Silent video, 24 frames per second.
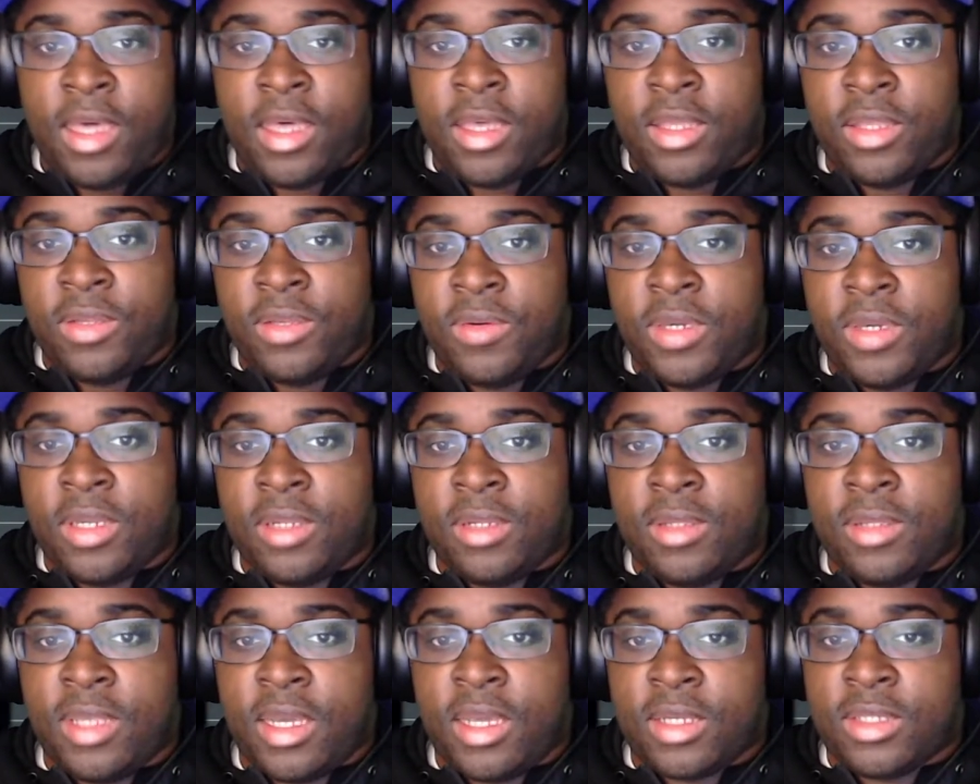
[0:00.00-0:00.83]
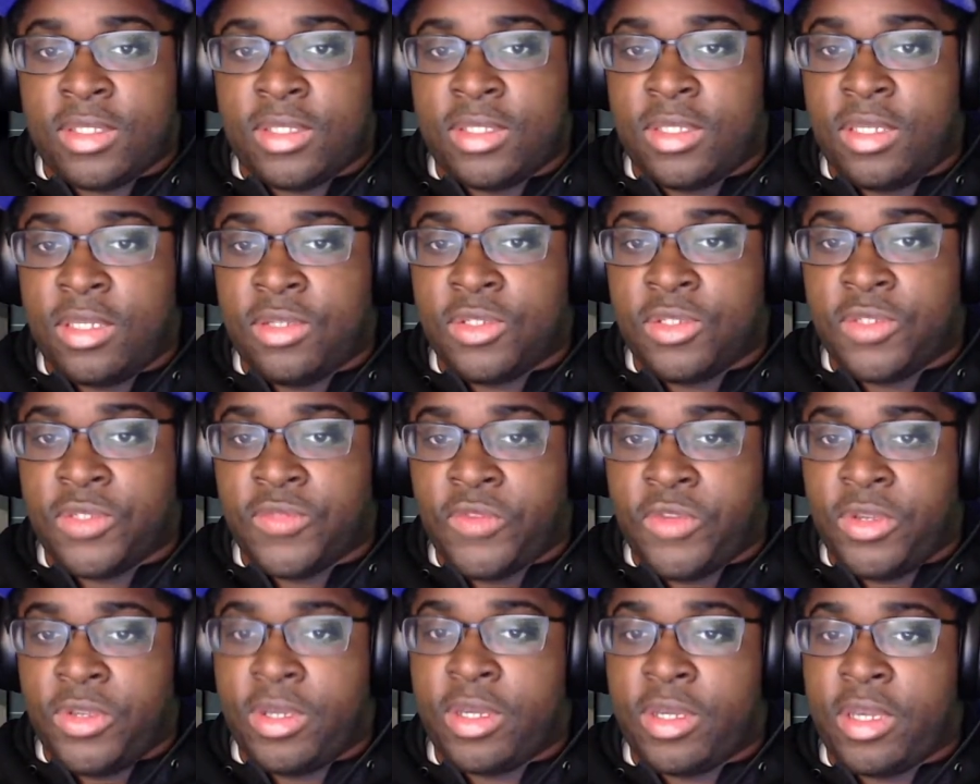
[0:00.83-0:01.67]
You can unlock skills for
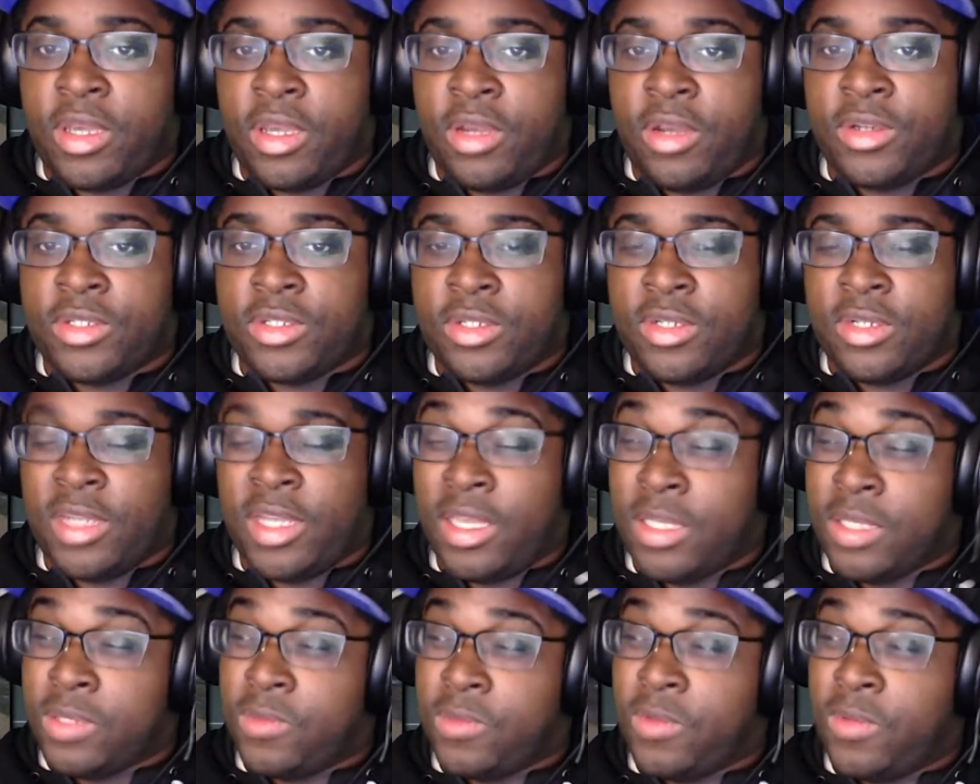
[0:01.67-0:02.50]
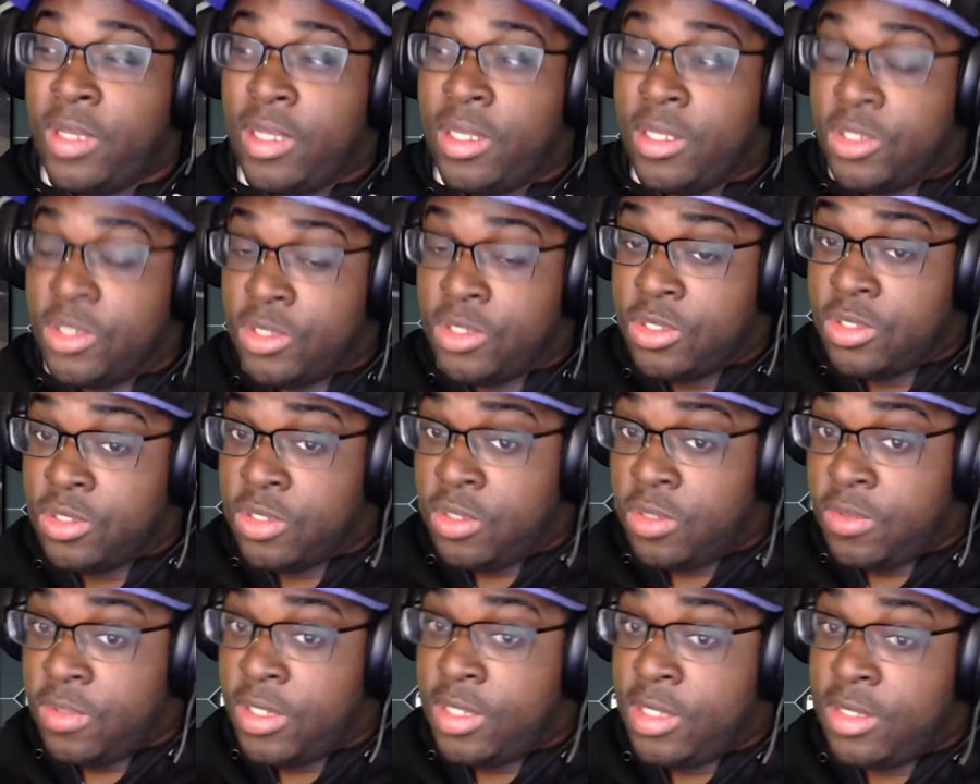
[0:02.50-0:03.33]
your character as well as your
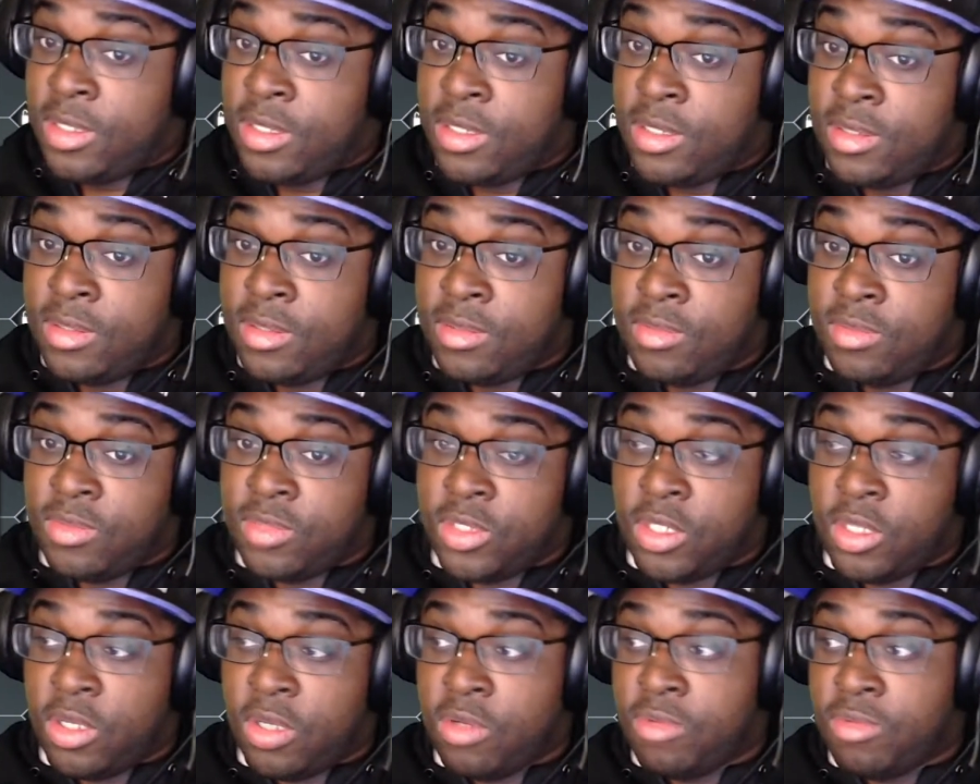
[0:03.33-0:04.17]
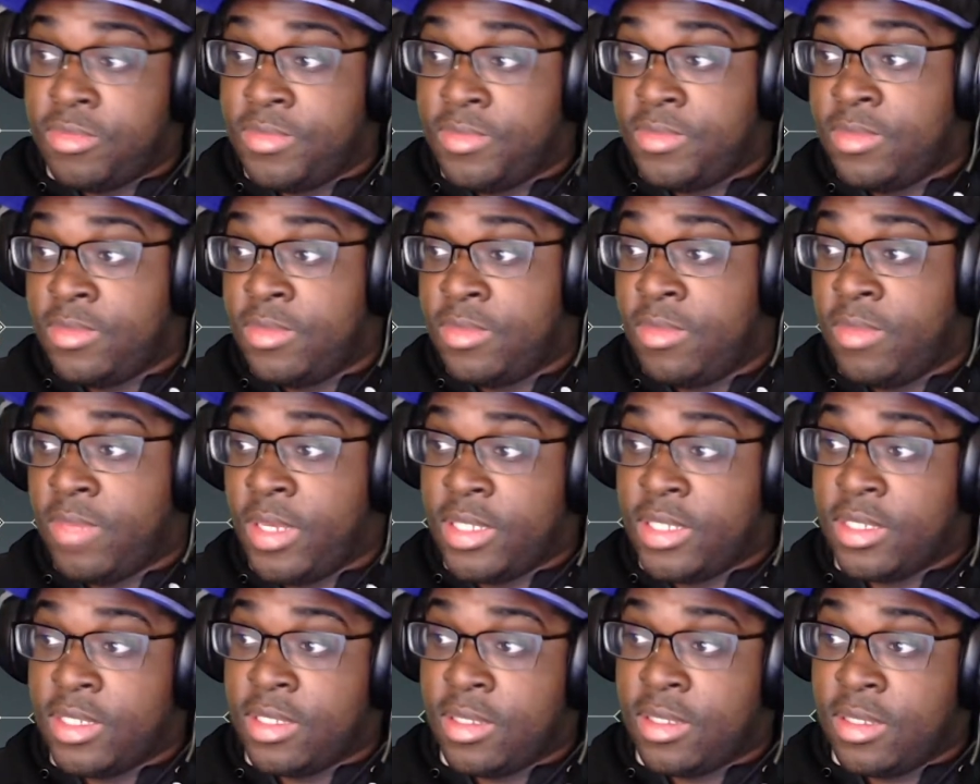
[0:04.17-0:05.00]
units, so
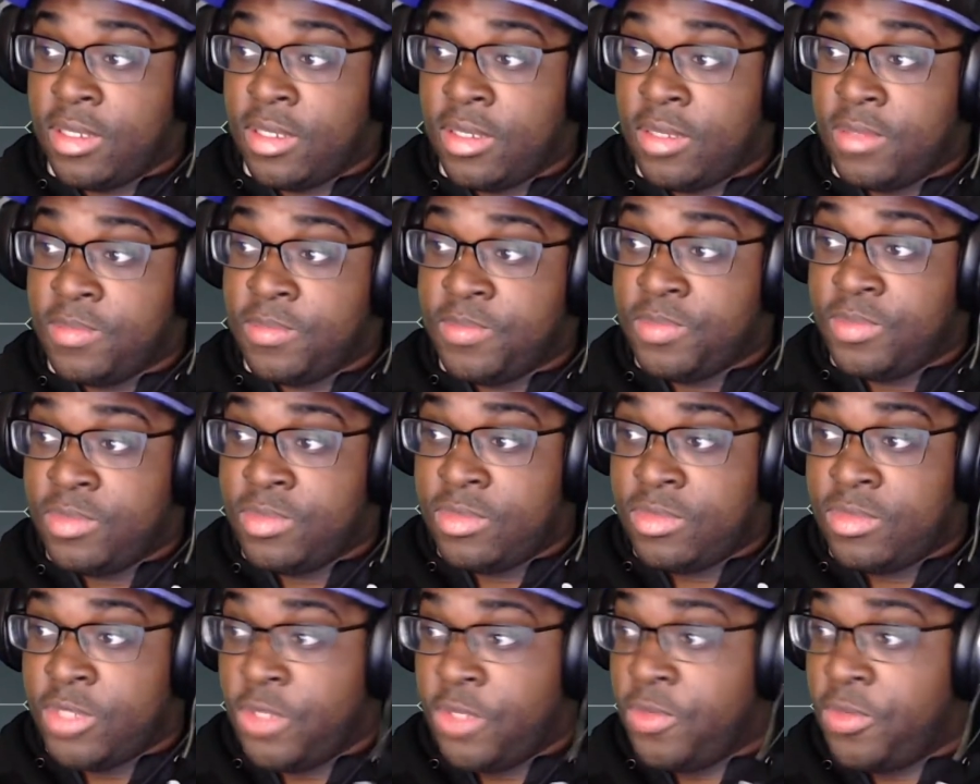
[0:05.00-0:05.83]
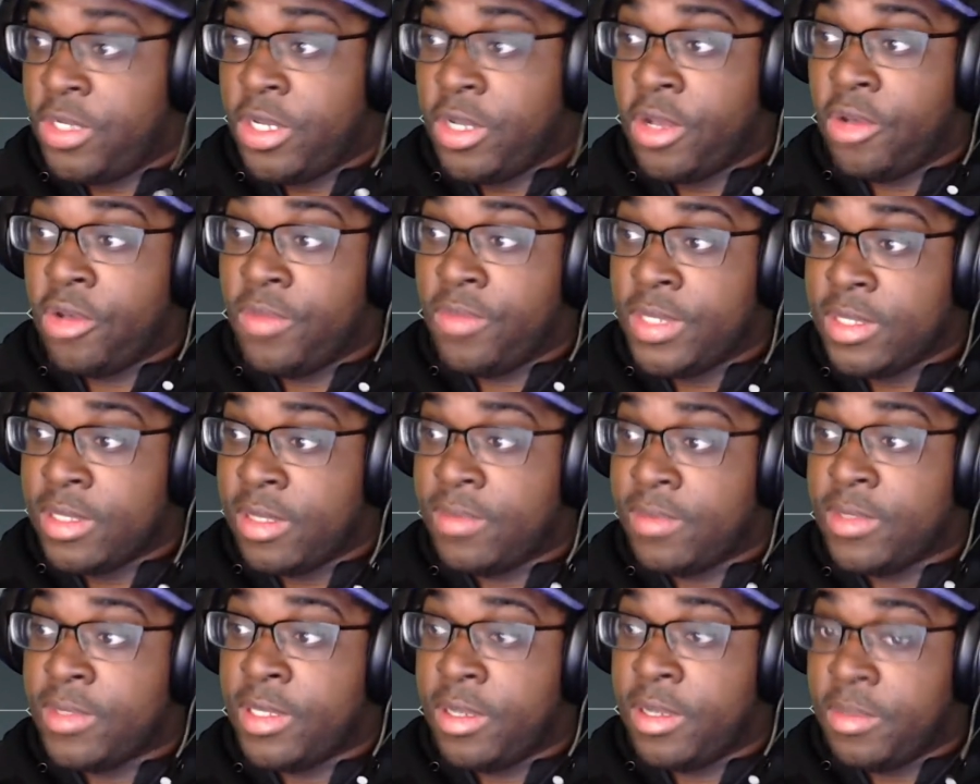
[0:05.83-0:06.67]
basically, you and your homies
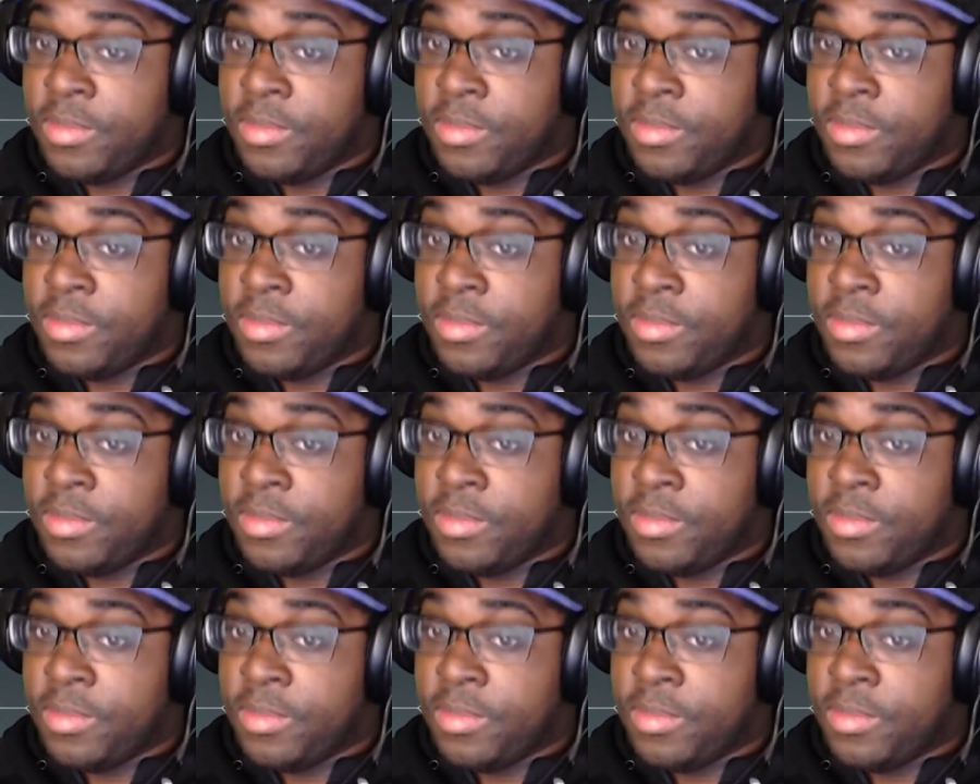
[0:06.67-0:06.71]
level up.